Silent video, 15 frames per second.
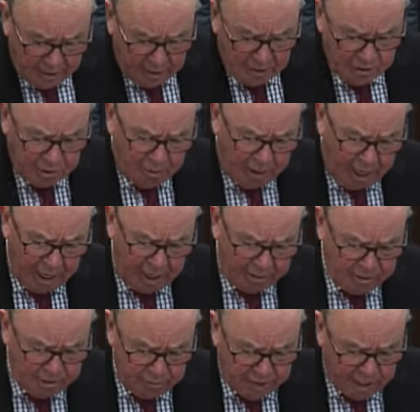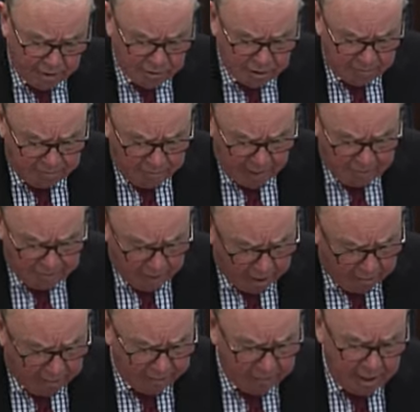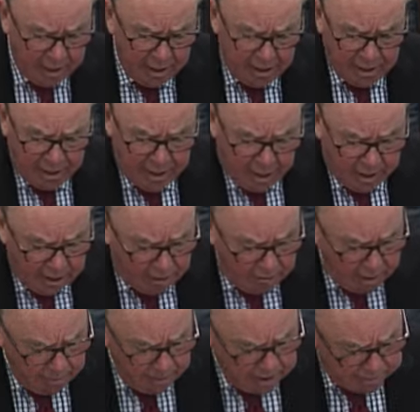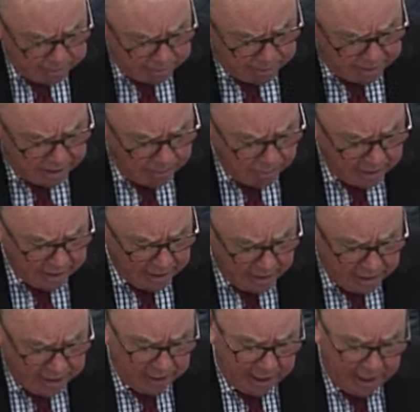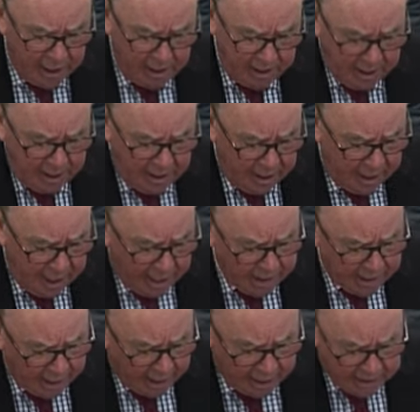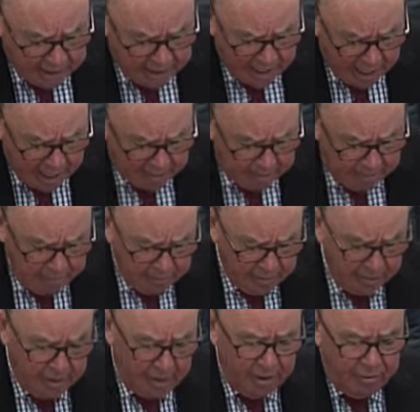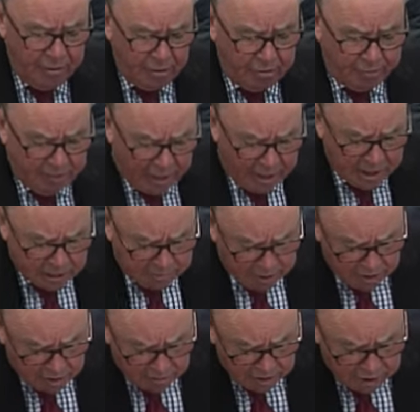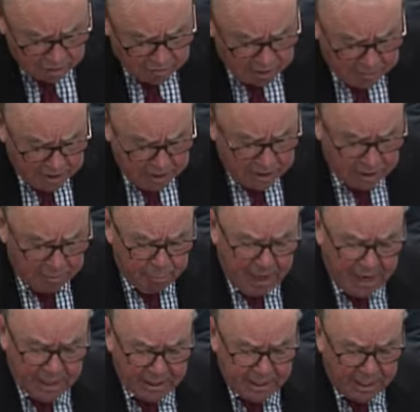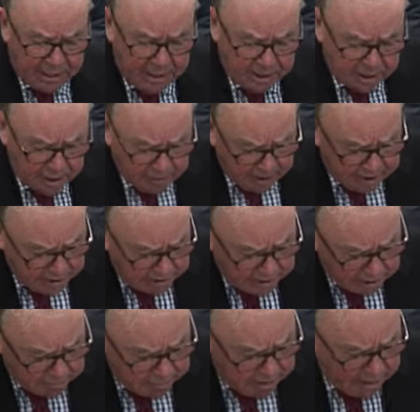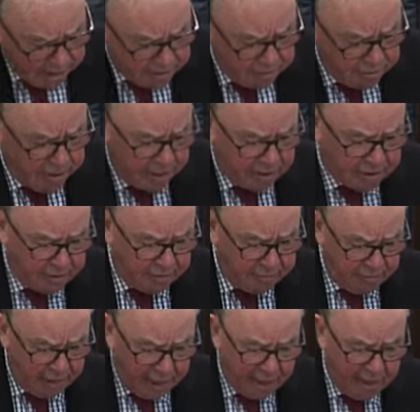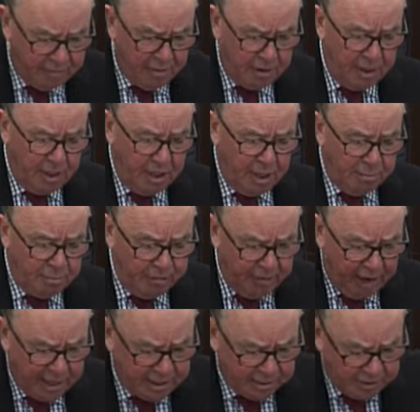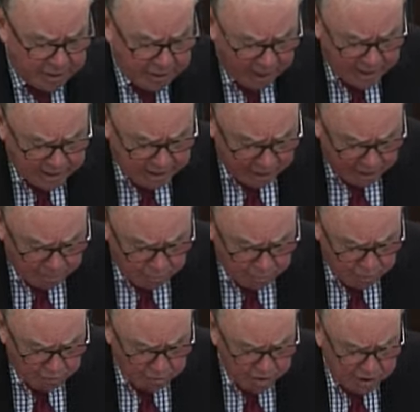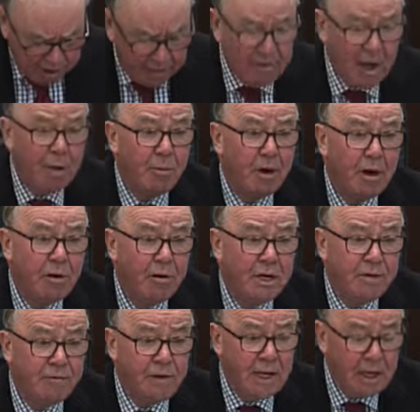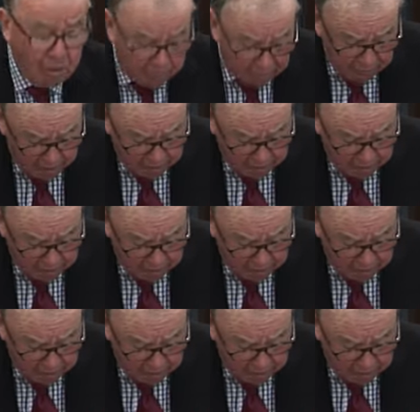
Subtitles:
In July 2005, however, an agreement between Weather Italy and ITM, the revised brokerage agreement, backdated to 26 May 2005, provided that ITM would receive a brokerage fee of